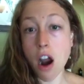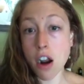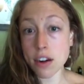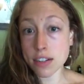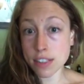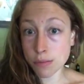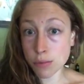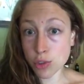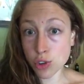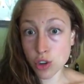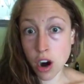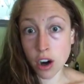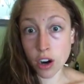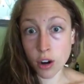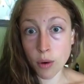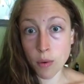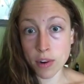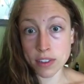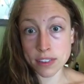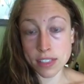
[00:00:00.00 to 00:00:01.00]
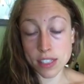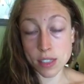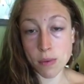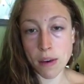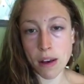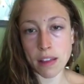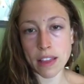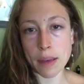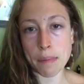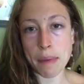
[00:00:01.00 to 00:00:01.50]
There are some stronger
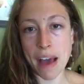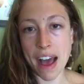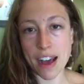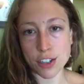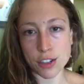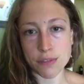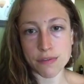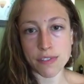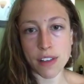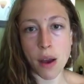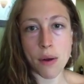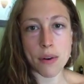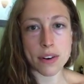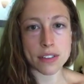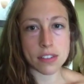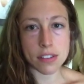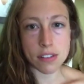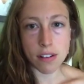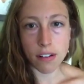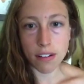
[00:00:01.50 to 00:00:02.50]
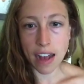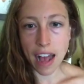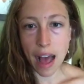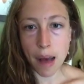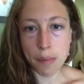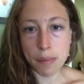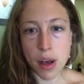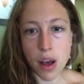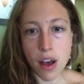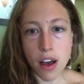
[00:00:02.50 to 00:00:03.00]
ones as well, like passion flower and
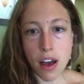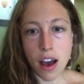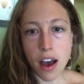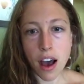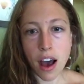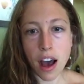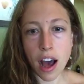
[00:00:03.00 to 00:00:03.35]
skullcap,